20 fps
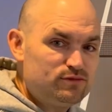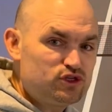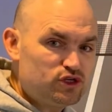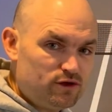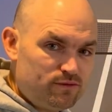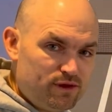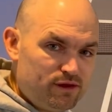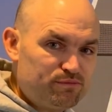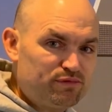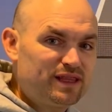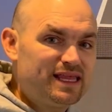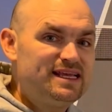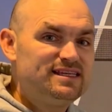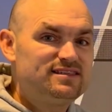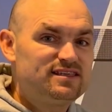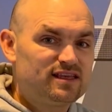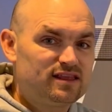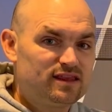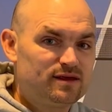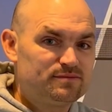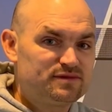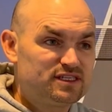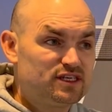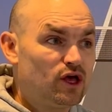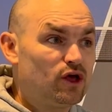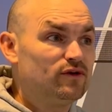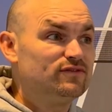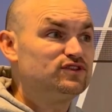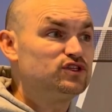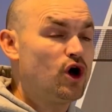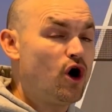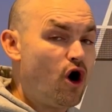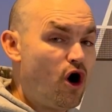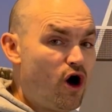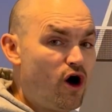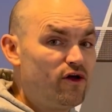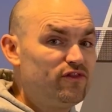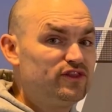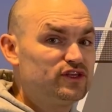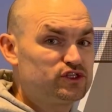should be placing themselves
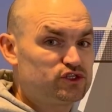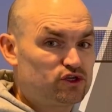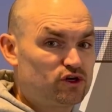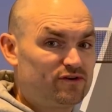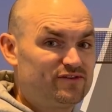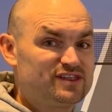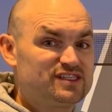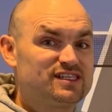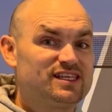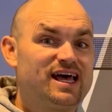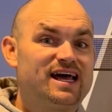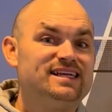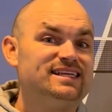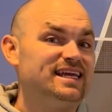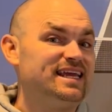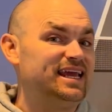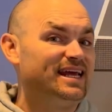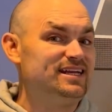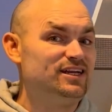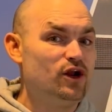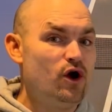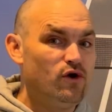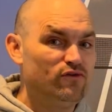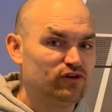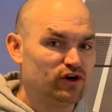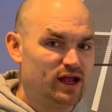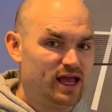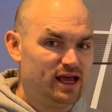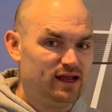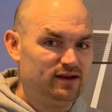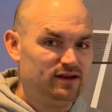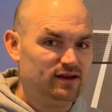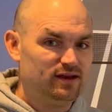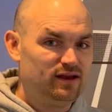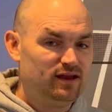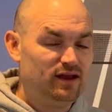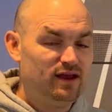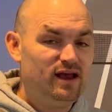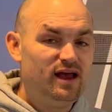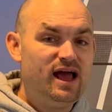on the service line to hit an overhead.
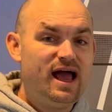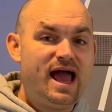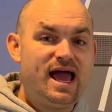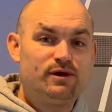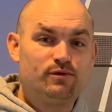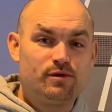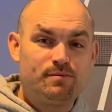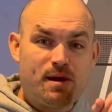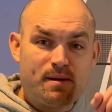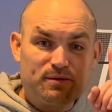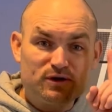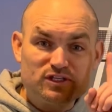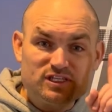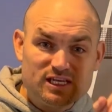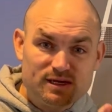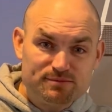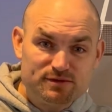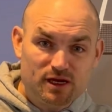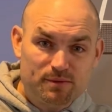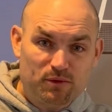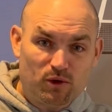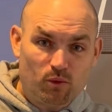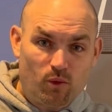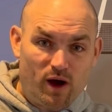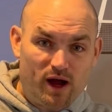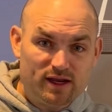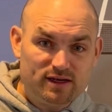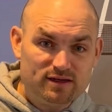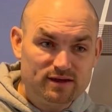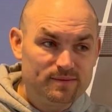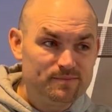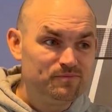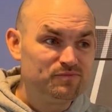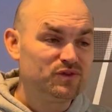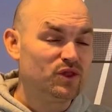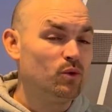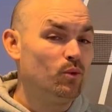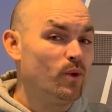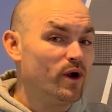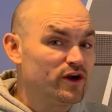And remember tip number 1,
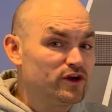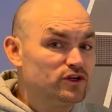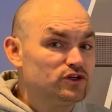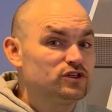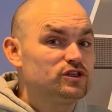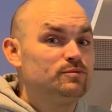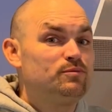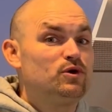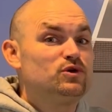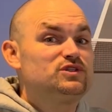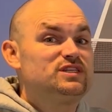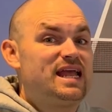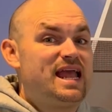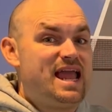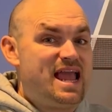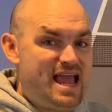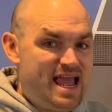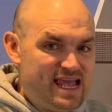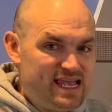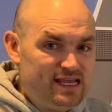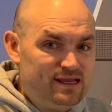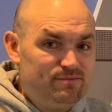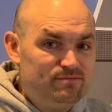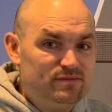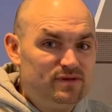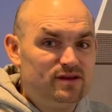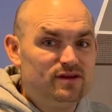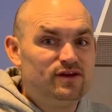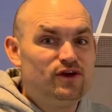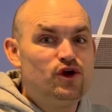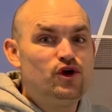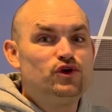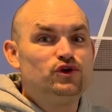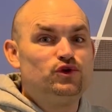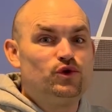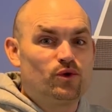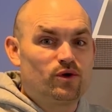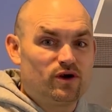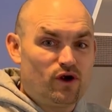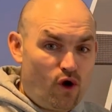where you're supposed to aim
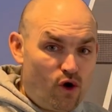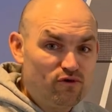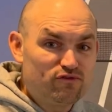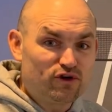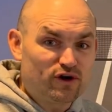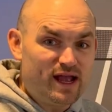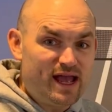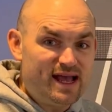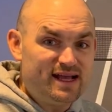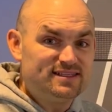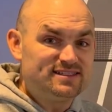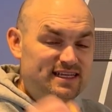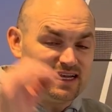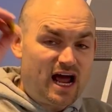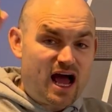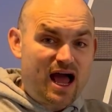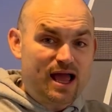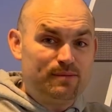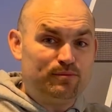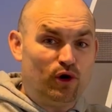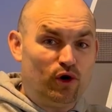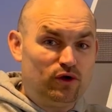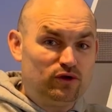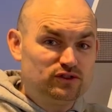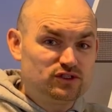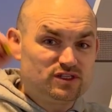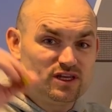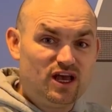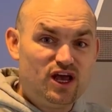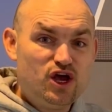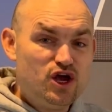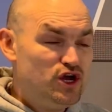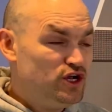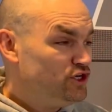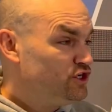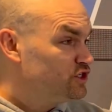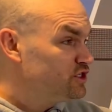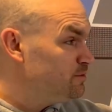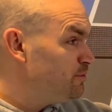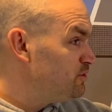your overheads and high balls?
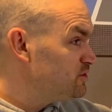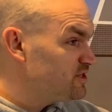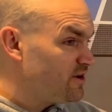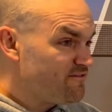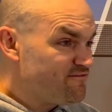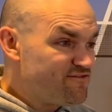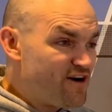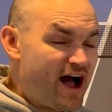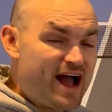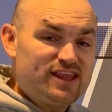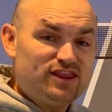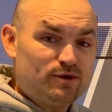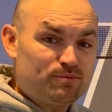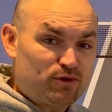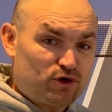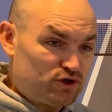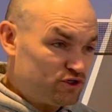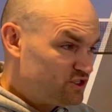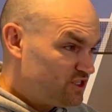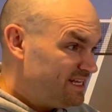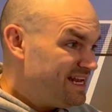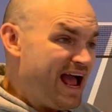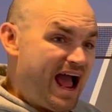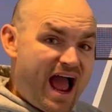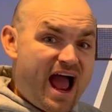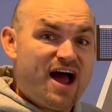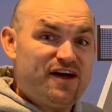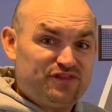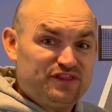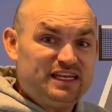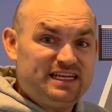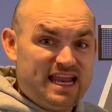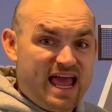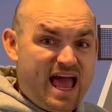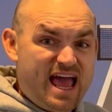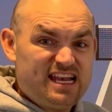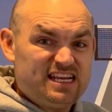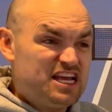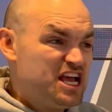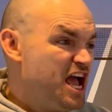You're supposed to find the person at the
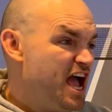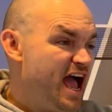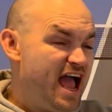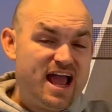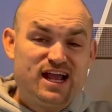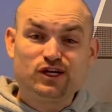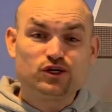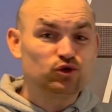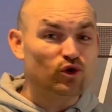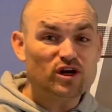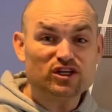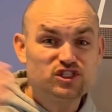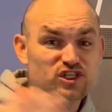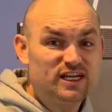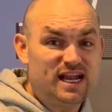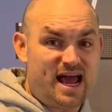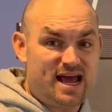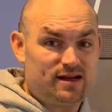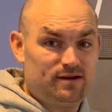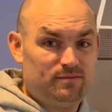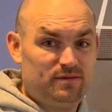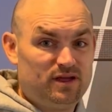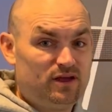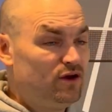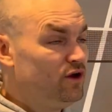net and crush it at them.